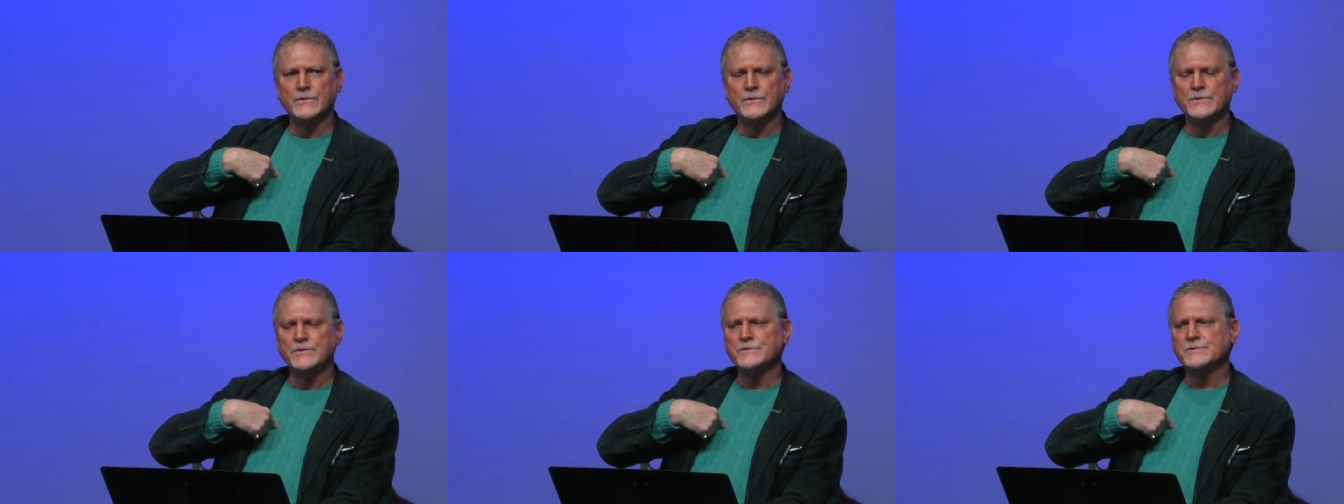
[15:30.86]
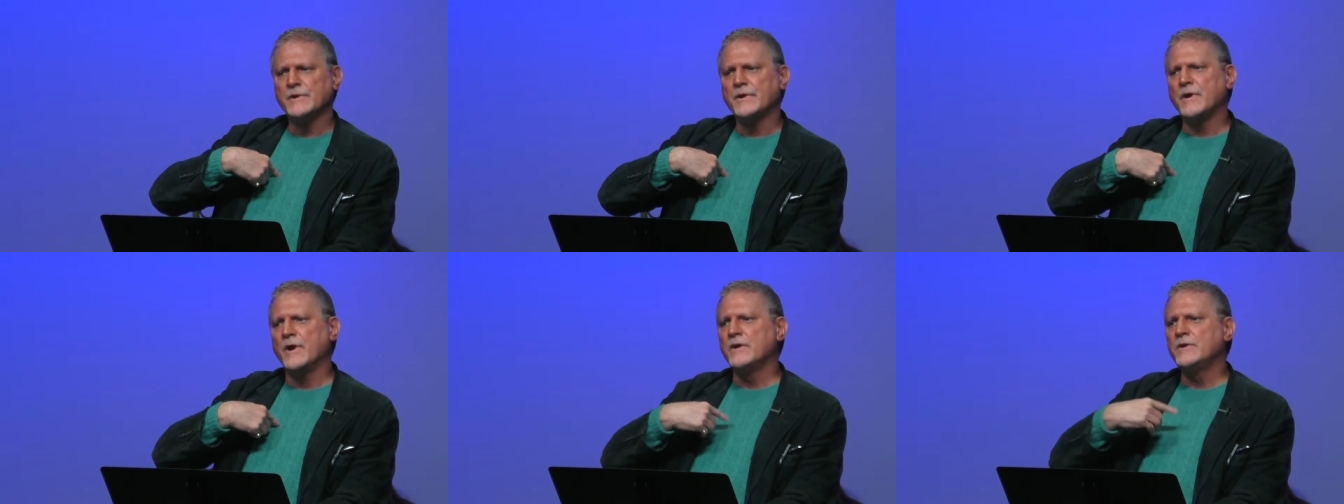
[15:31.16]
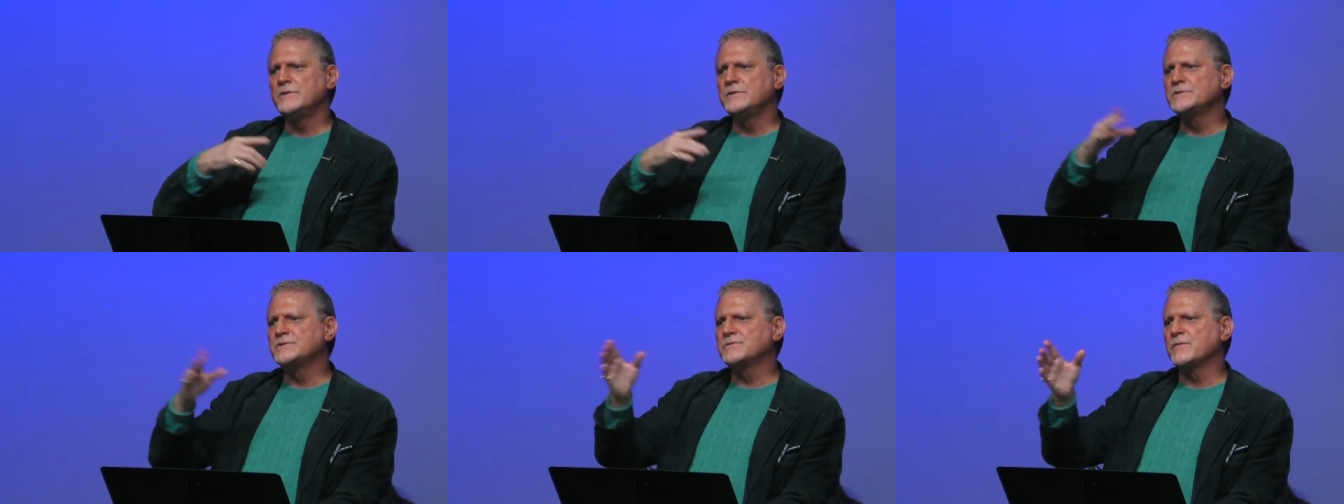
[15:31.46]
You say, are
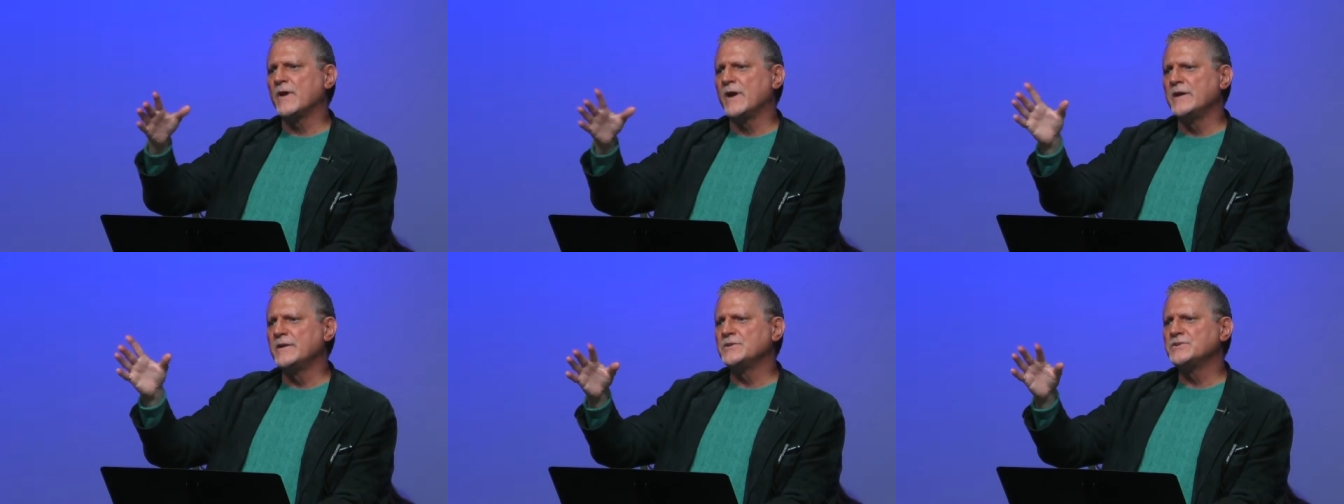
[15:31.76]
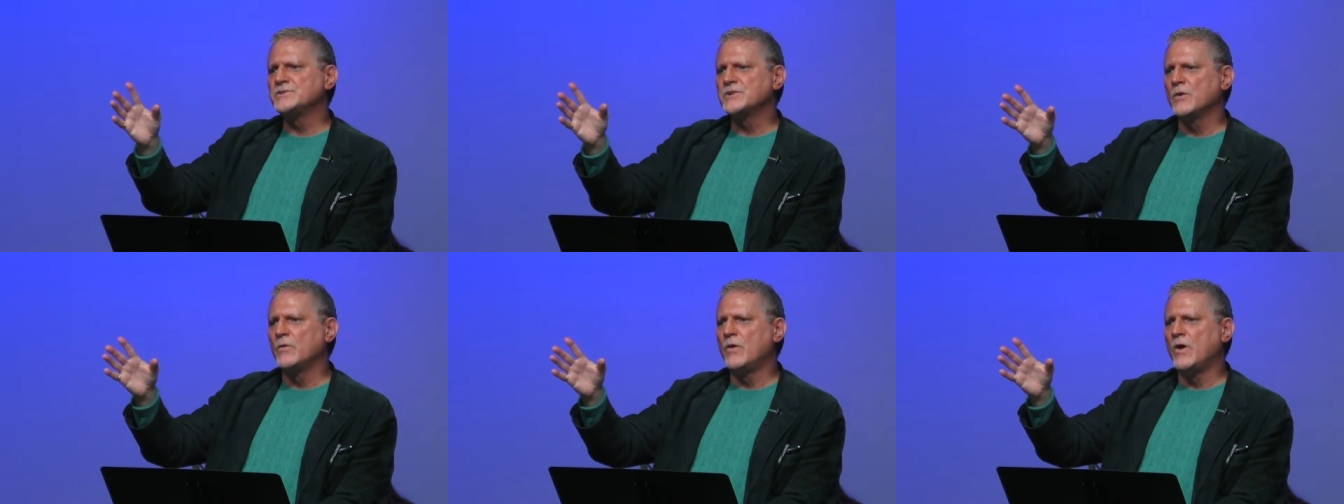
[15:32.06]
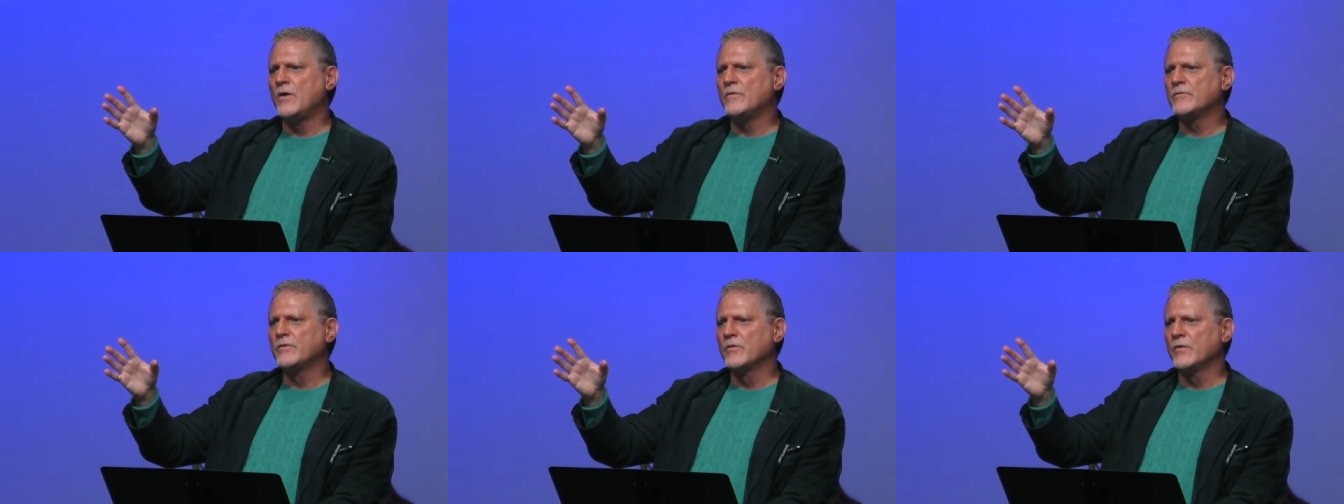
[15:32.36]
you just trying to show
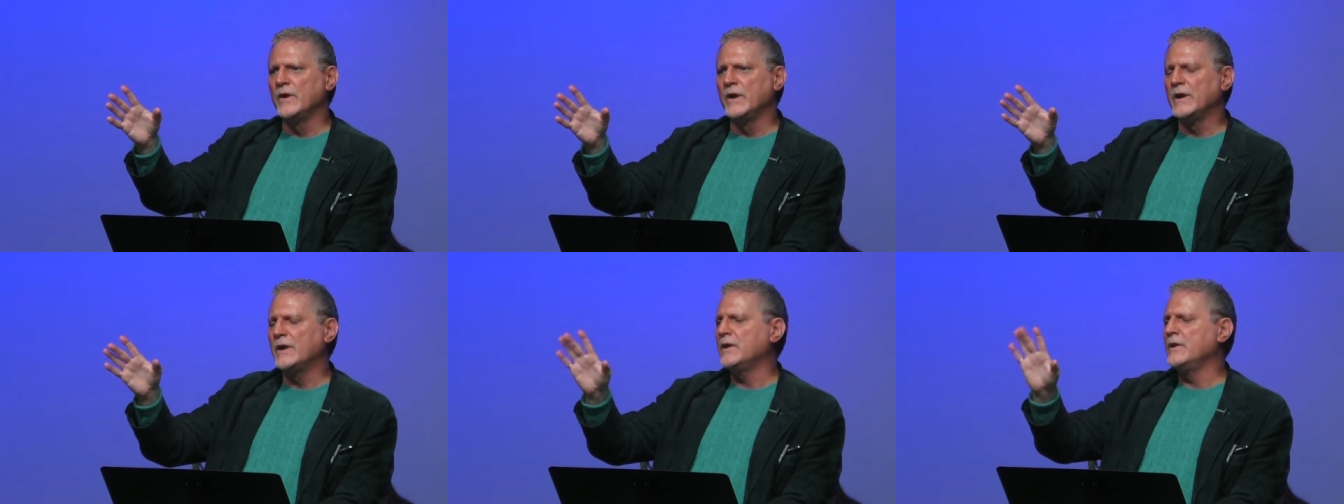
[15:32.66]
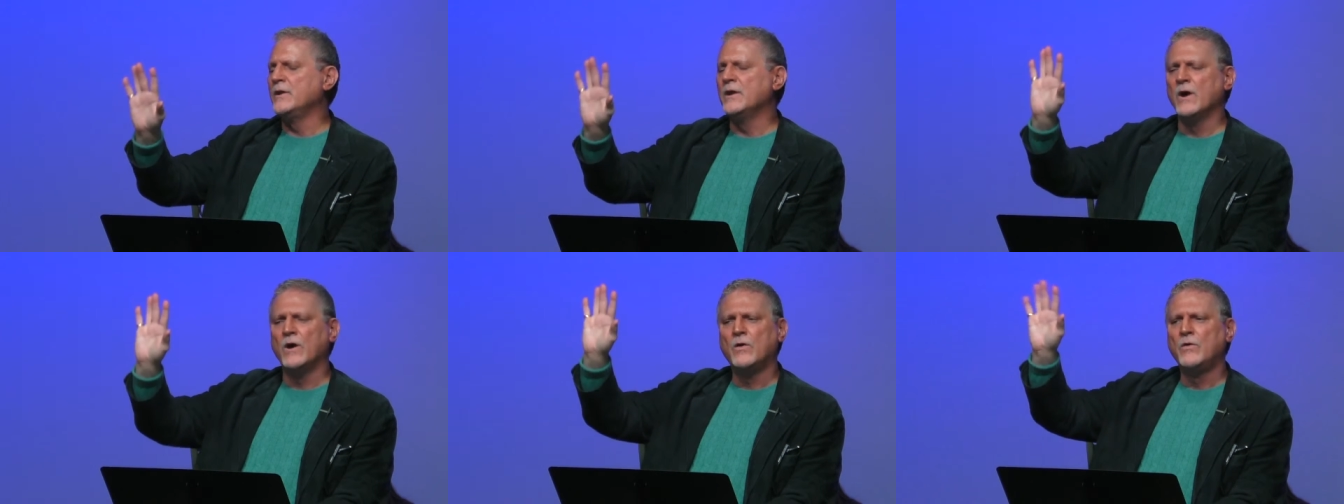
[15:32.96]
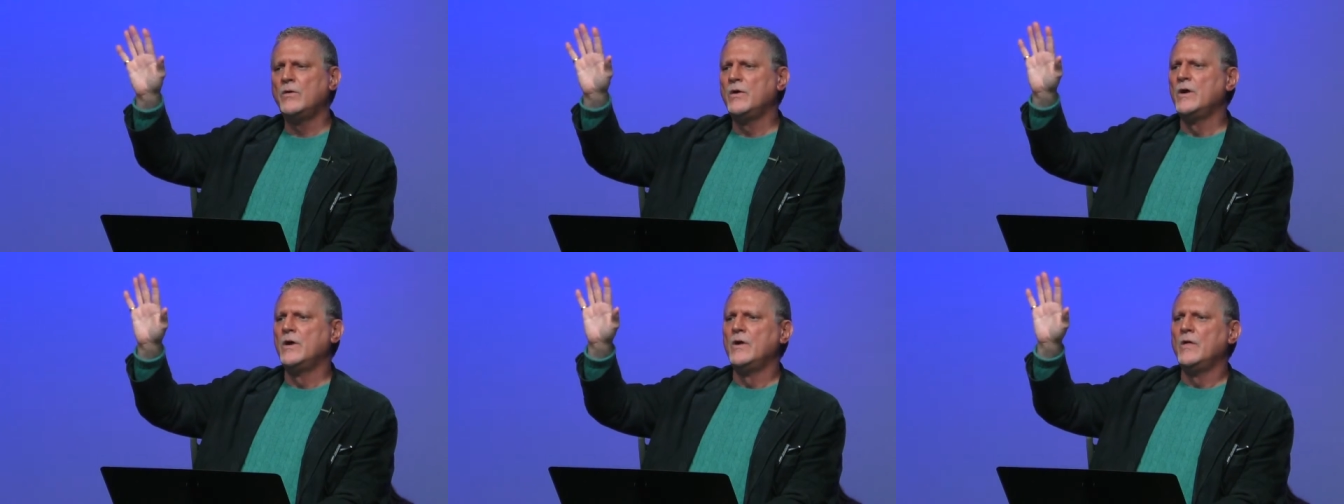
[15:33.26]
off Greek?
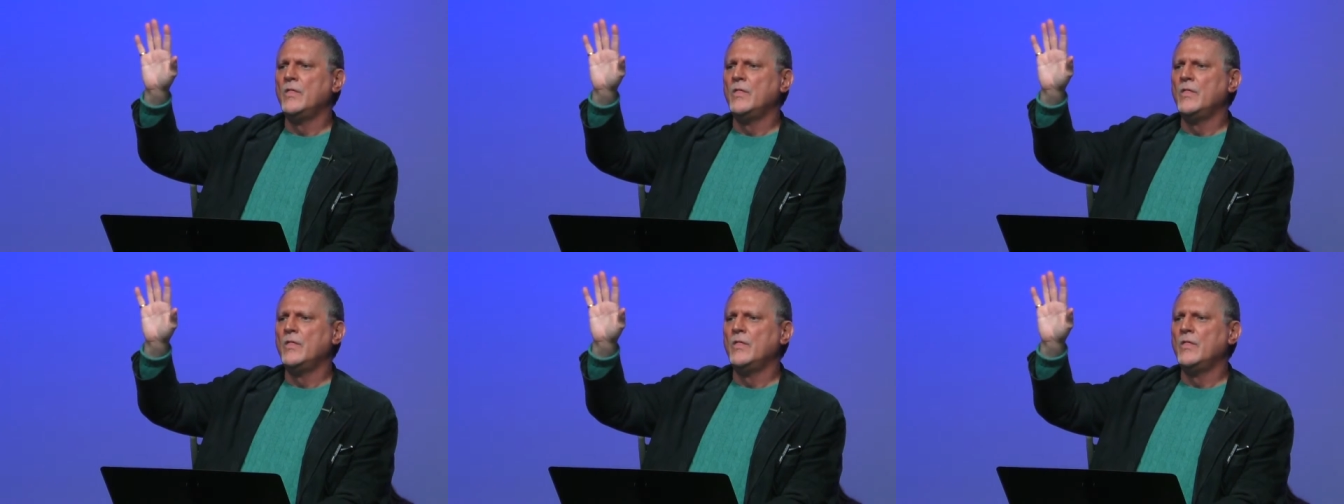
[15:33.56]
No.